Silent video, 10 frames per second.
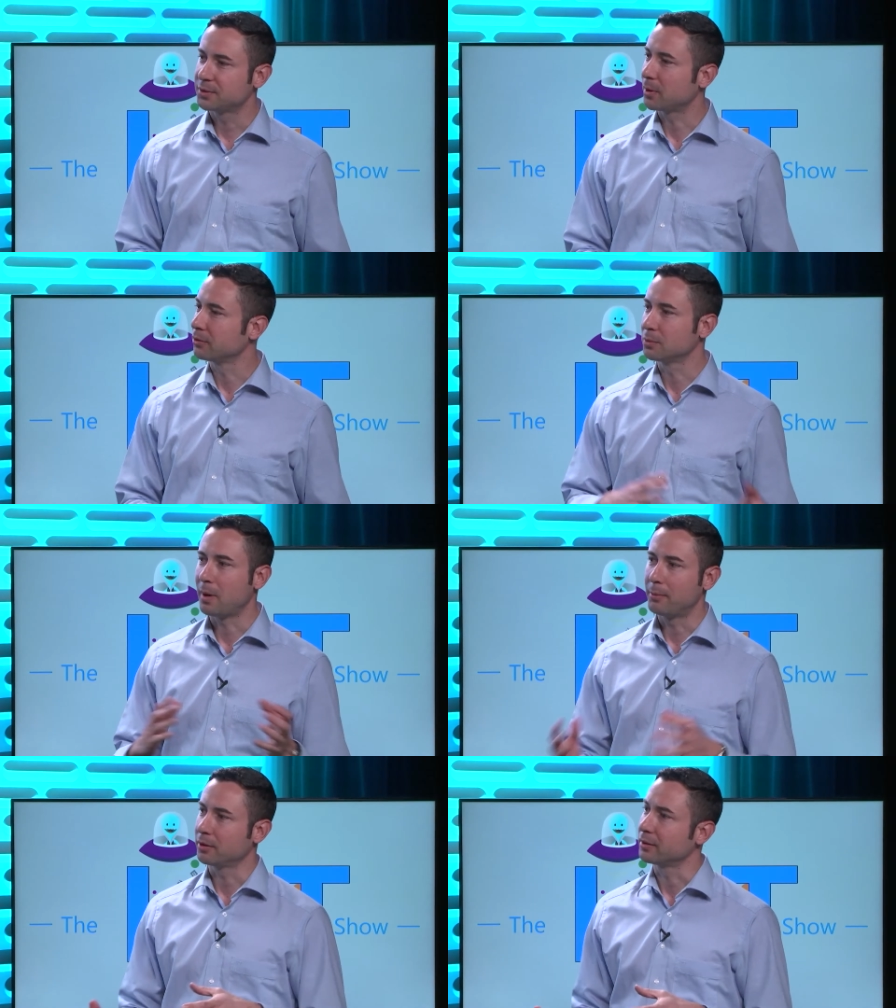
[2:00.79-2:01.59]
but also
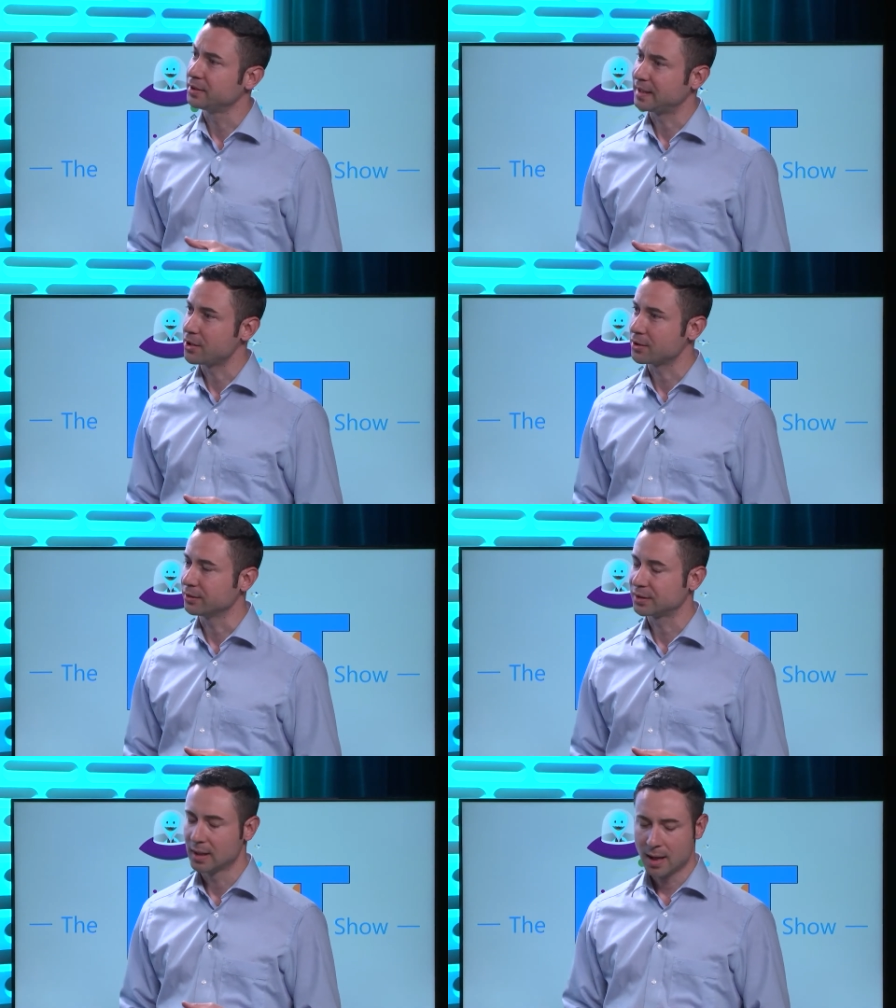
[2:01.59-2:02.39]
public
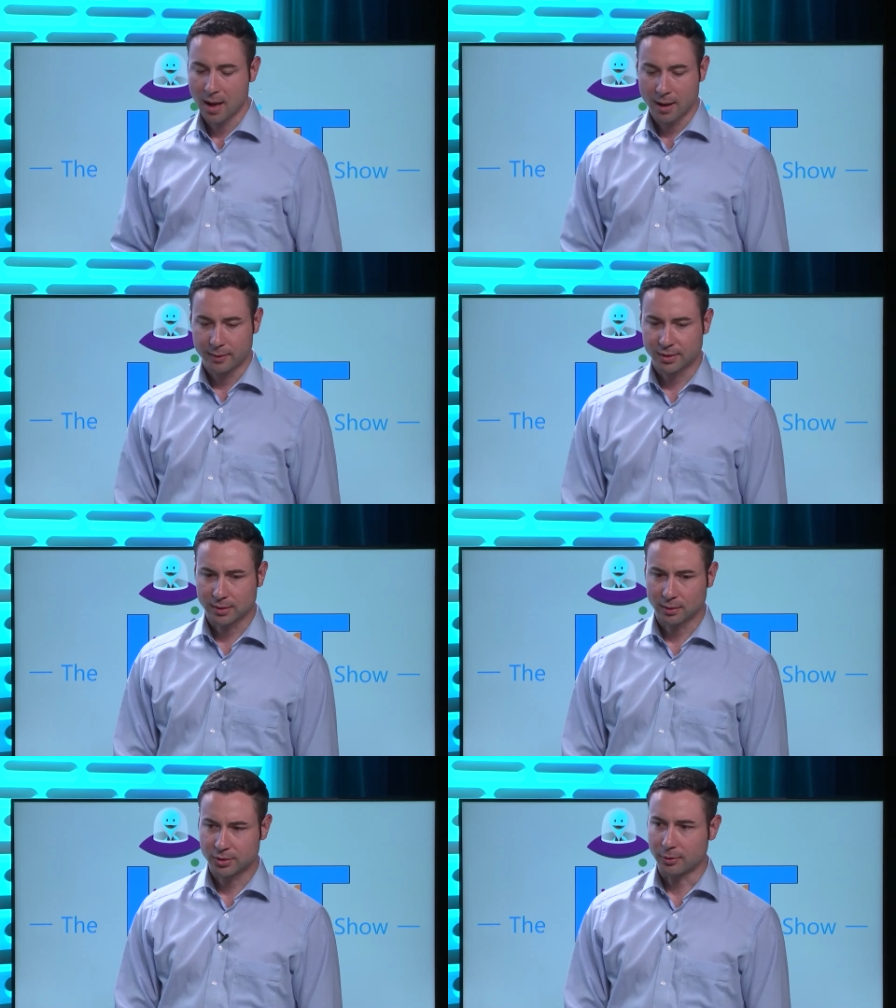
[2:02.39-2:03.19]
organizations, they're
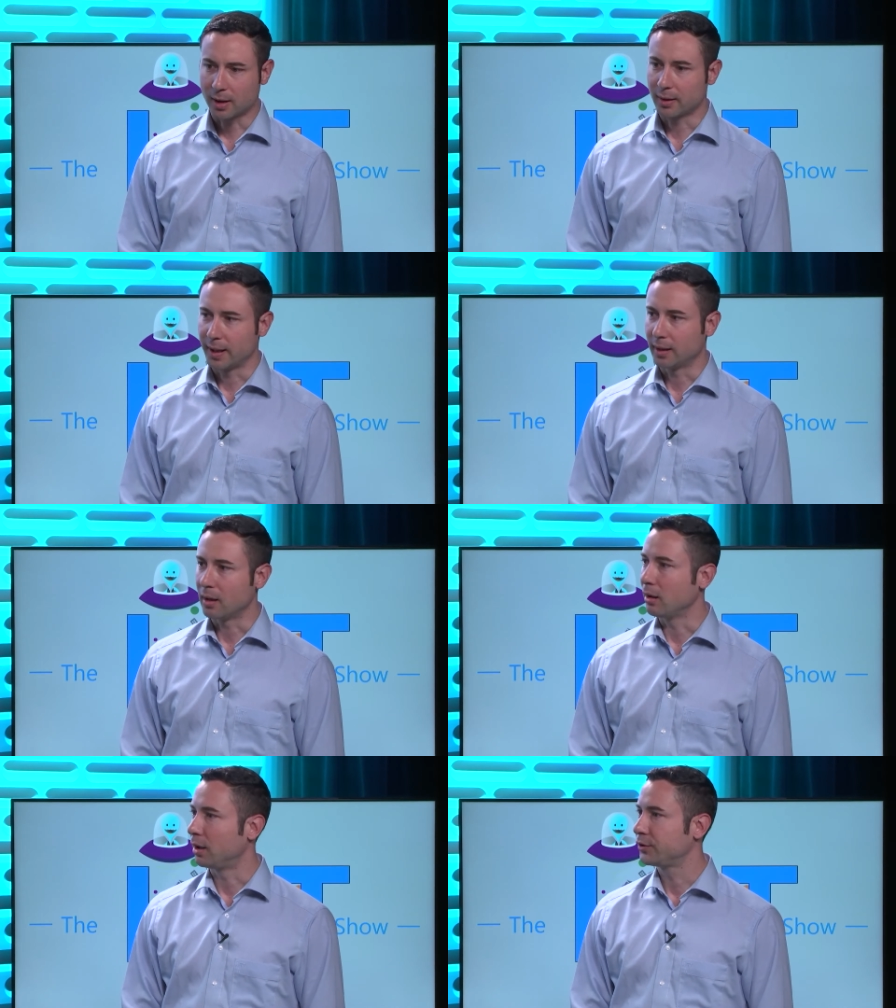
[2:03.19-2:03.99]
still struggling a
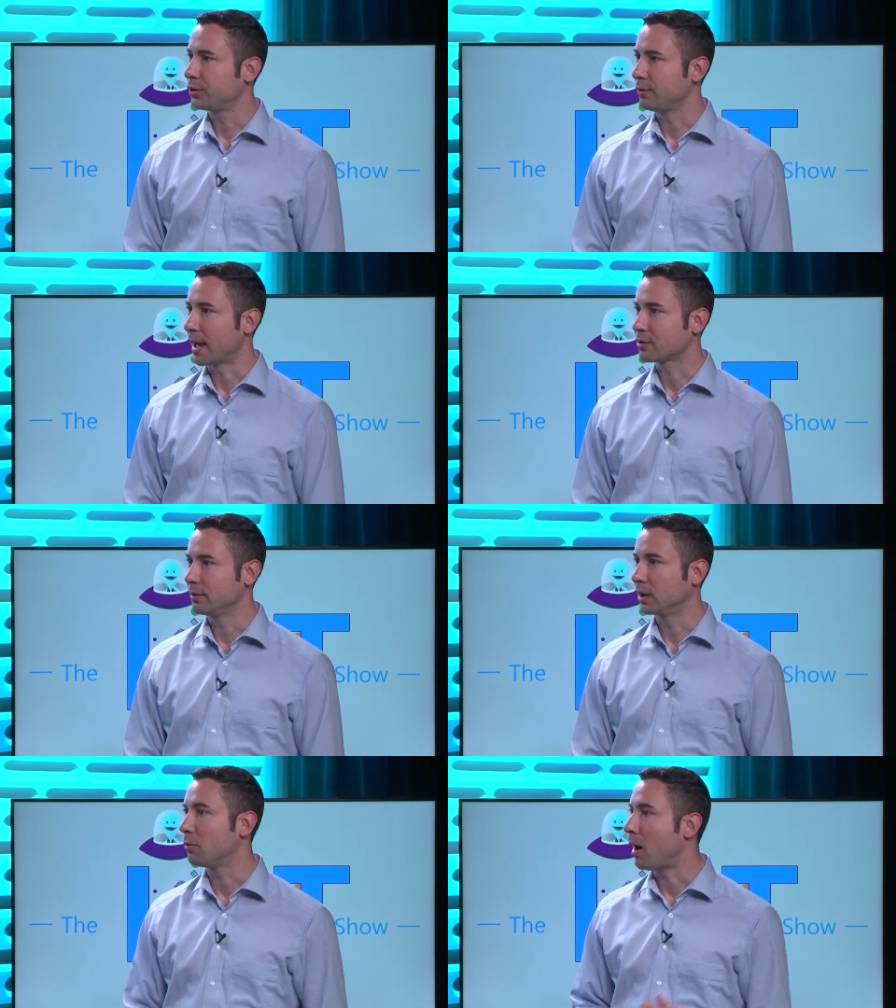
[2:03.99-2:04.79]
lot to
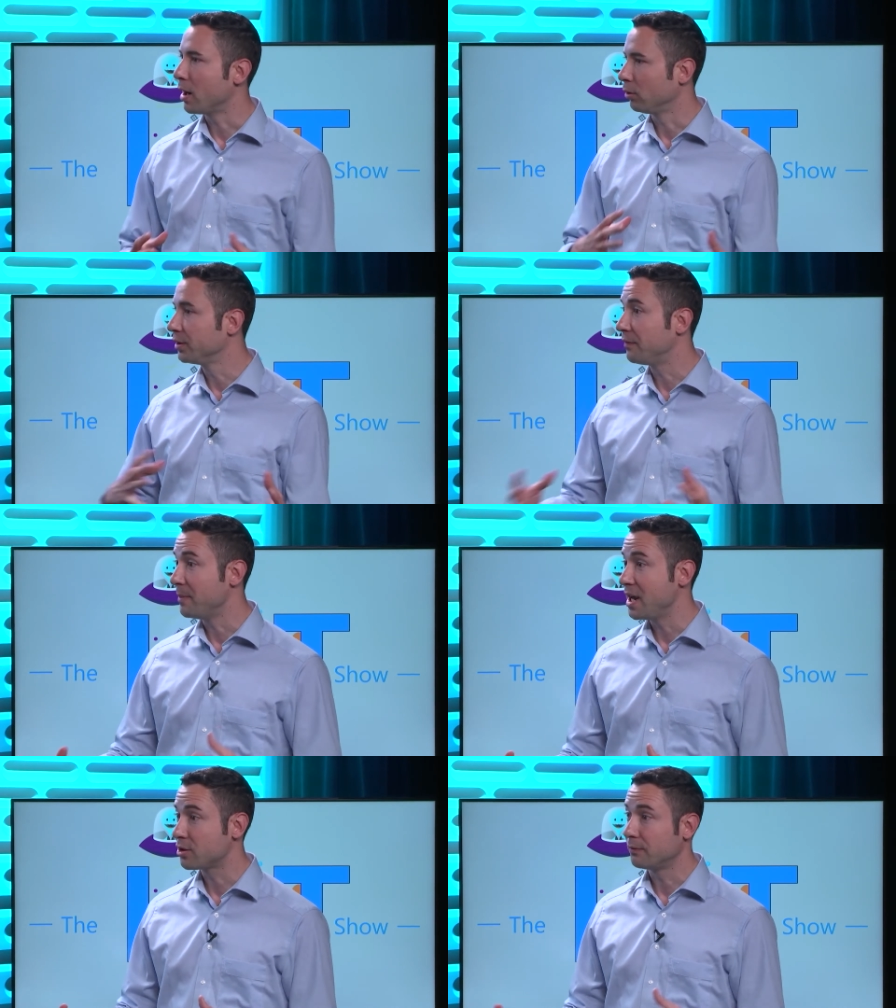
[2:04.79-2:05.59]
actually acquire all the
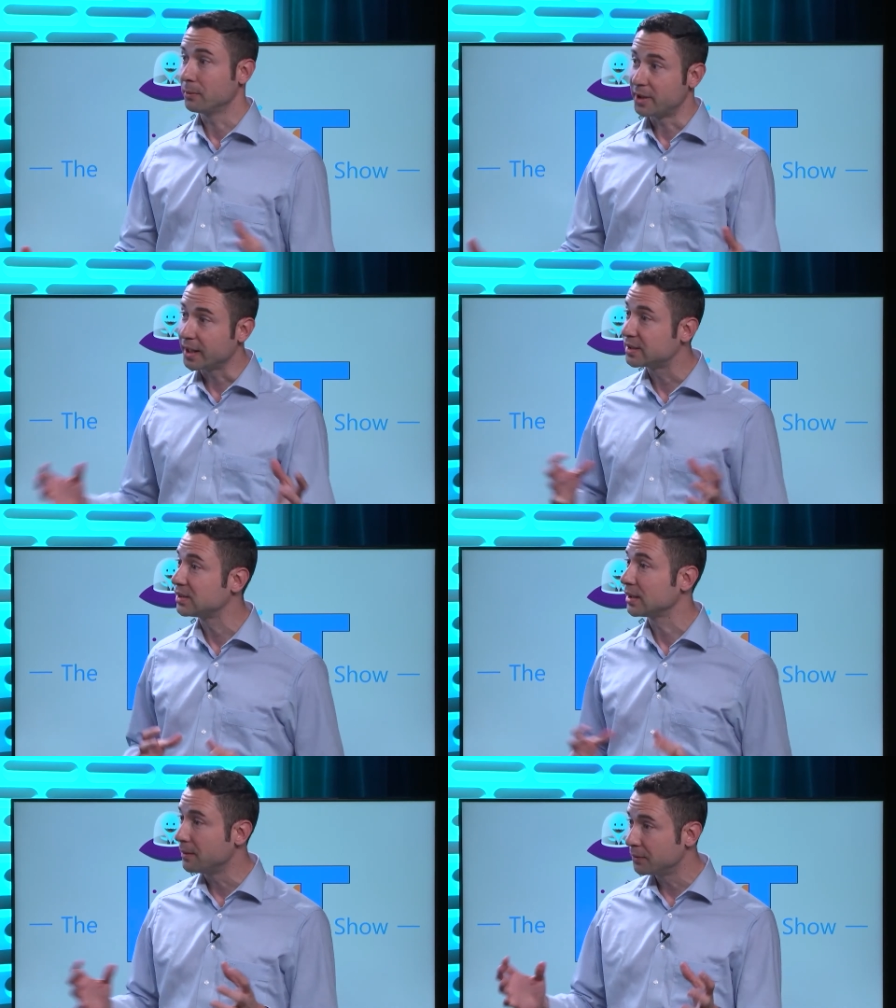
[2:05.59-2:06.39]
information from the
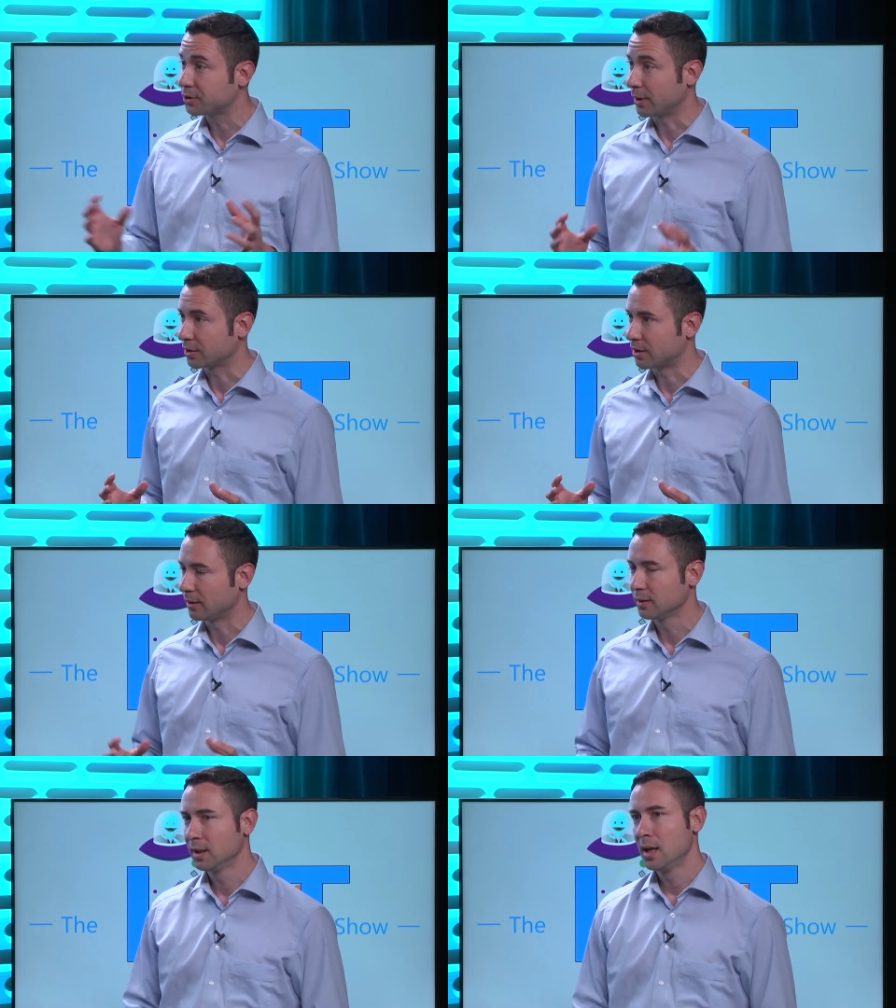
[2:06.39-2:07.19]
existing infrastructure.
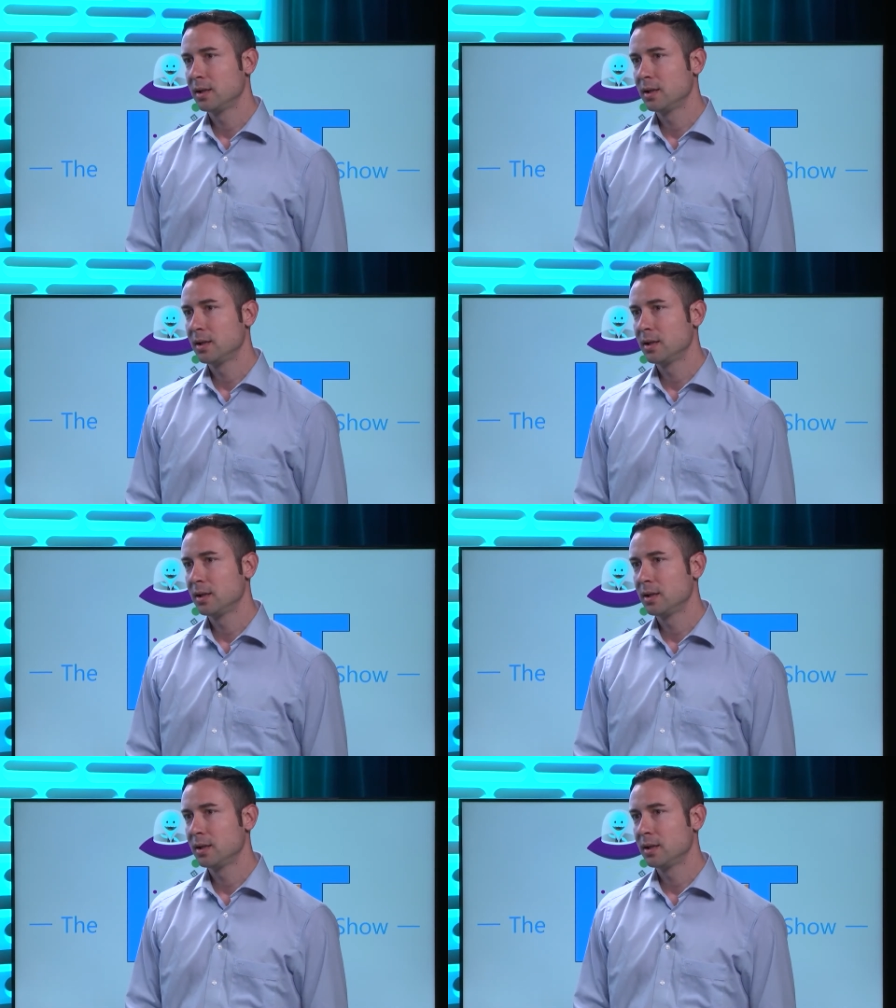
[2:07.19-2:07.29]
Okay.